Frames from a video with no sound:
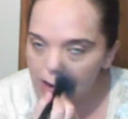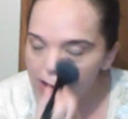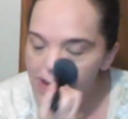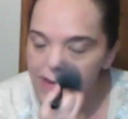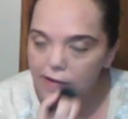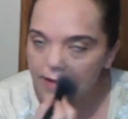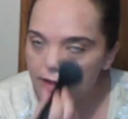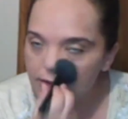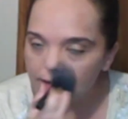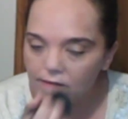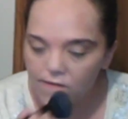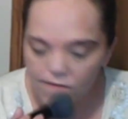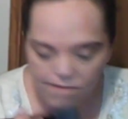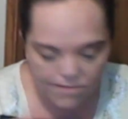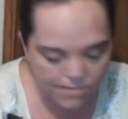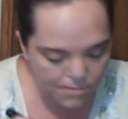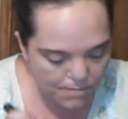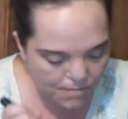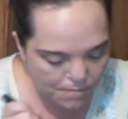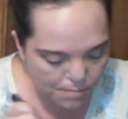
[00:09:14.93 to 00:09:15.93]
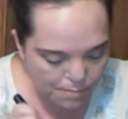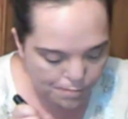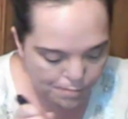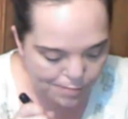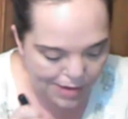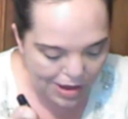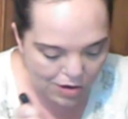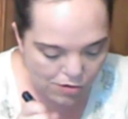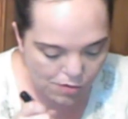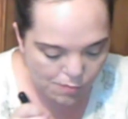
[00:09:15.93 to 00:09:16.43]
All it is is a
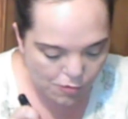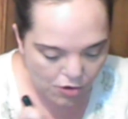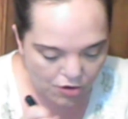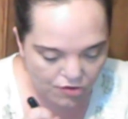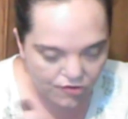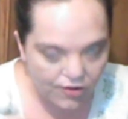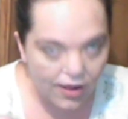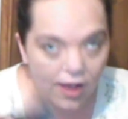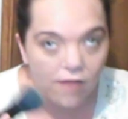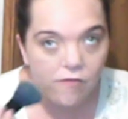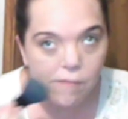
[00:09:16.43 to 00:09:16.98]
powder brush.